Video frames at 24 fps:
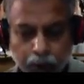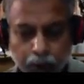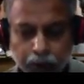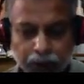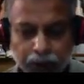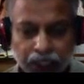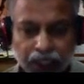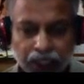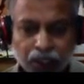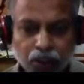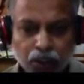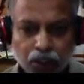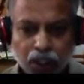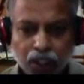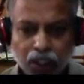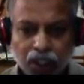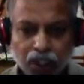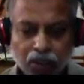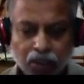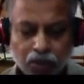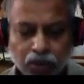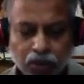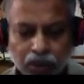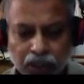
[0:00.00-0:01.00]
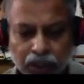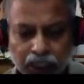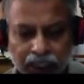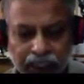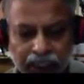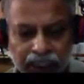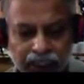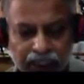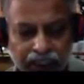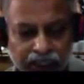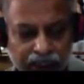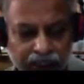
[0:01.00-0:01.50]
paying, you are not going to
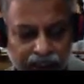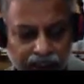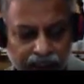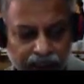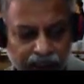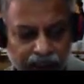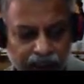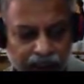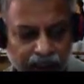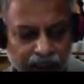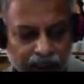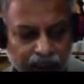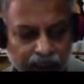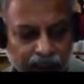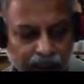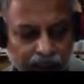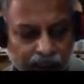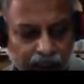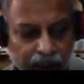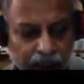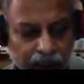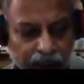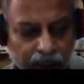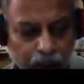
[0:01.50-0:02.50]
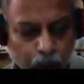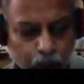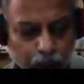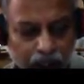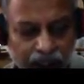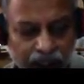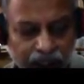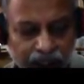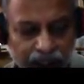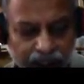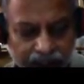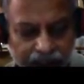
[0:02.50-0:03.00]
get the
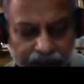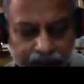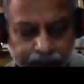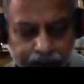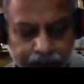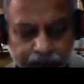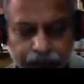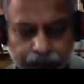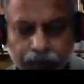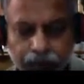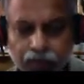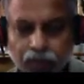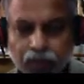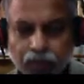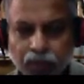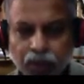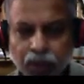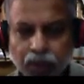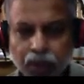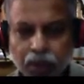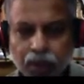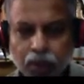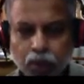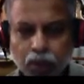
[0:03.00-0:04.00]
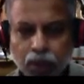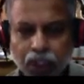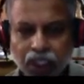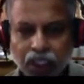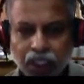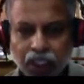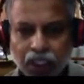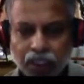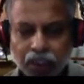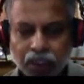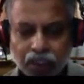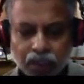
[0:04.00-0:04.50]
quantity.
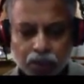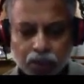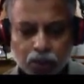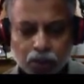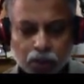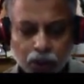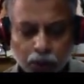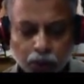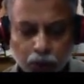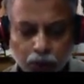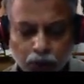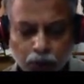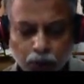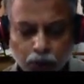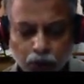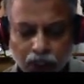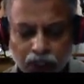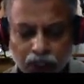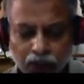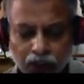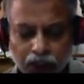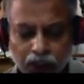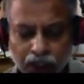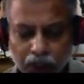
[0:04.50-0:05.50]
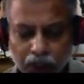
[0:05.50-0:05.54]
Okay, so the amount whatever you